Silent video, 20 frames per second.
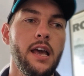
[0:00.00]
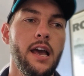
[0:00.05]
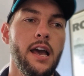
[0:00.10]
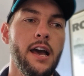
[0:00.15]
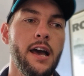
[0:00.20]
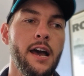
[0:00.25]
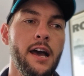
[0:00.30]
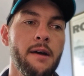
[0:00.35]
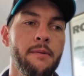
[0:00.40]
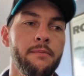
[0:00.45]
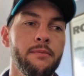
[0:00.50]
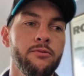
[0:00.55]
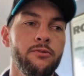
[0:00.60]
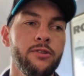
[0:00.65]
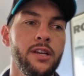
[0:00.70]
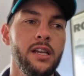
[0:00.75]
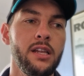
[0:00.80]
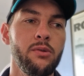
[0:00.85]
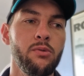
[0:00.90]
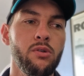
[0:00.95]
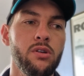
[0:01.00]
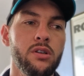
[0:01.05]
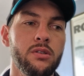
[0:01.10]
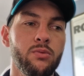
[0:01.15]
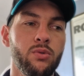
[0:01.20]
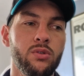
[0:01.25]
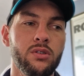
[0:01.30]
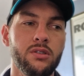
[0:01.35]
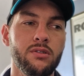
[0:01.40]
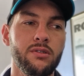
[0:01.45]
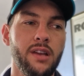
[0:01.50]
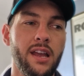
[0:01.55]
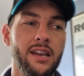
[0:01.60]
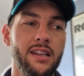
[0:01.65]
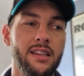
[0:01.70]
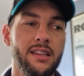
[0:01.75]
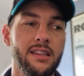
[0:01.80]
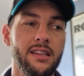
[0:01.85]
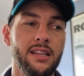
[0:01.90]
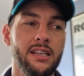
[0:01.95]
really wasn't
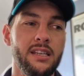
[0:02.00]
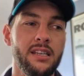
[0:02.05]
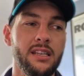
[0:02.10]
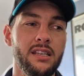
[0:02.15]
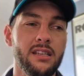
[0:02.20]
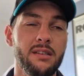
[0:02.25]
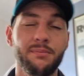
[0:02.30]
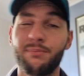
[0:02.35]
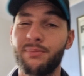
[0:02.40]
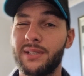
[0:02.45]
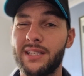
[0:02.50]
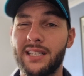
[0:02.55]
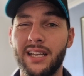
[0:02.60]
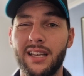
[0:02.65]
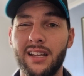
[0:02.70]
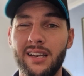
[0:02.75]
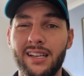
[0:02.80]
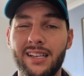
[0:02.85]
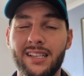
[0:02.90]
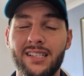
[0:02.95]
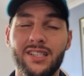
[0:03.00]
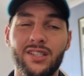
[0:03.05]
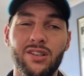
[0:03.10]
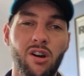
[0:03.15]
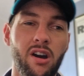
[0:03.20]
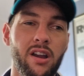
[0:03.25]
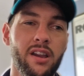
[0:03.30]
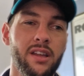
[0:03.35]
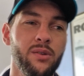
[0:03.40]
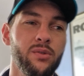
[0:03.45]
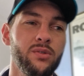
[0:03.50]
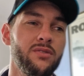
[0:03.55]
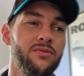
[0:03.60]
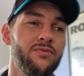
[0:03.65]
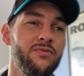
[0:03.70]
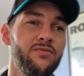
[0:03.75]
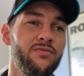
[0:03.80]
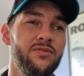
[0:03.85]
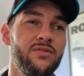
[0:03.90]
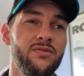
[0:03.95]
anything particularly exciting. It was
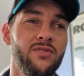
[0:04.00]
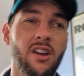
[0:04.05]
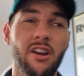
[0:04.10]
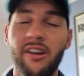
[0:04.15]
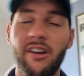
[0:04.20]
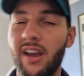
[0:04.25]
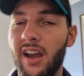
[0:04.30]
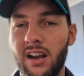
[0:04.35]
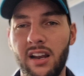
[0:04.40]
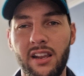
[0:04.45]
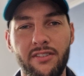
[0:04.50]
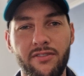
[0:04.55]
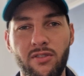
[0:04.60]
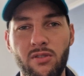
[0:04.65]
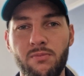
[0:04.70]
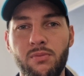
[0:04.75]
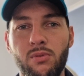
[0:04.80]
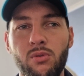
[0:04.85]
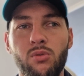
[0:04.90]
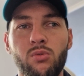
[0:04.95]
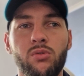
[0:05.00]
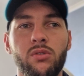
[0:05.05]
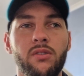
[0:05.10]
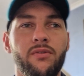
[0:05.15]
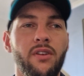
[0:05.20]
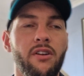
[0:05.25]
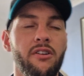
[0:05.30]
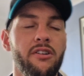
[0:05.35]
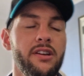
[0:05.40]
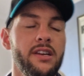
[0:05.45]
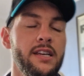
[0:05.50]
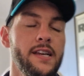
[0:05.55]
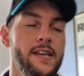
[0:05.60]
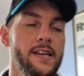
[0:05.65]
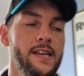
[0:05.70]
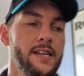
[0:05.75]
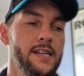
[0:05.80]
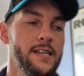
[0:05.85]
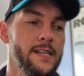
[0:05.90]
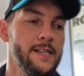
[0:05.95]
very ugly football, with very
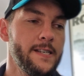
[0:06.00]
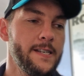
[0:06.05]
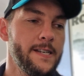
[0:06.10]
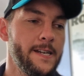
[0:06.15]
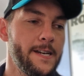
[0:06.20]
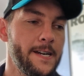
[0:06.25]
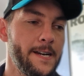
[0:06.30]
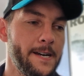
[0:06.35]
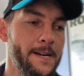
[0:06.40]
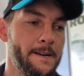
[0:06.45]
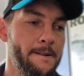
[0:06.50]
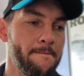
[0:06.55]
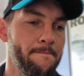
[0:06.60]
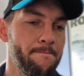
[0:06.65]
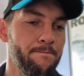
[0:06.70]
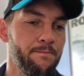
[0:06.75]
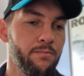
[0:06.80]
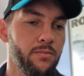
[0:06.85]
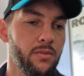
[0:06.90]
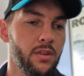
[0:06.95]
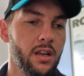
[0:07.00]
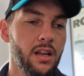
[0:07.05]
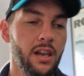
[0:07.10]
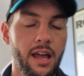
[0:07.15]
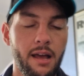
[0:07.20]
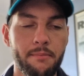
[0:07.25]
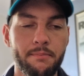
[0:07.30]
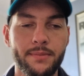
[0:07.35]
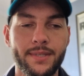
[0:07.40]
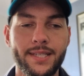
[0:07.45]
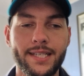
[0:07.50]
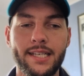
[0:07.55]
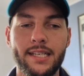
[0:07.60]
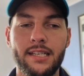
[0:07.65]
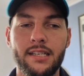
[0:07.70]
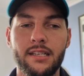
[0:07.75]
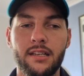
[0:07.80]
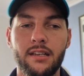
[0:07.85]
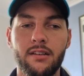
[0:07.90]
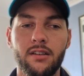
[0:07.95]

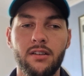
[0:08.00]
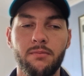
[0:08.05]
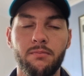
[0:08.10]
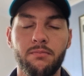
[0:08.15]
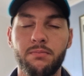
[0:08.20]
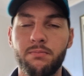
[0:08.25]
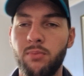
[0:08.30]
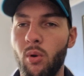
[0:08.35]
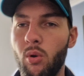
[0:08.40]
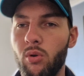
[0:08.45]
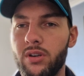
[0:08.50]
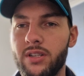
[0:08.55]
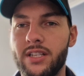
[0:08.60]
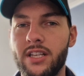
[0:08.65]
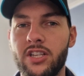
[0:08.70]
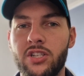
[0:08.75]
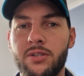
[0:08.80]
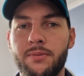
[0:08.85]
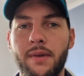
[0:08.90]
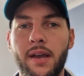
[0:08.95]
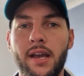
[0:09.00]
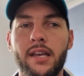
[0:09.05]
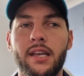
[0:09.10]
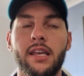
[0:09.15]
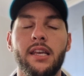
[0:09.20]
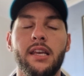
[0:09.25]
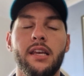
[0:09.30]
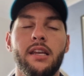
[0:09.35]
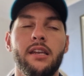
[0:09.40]
clumsy, poor decision making,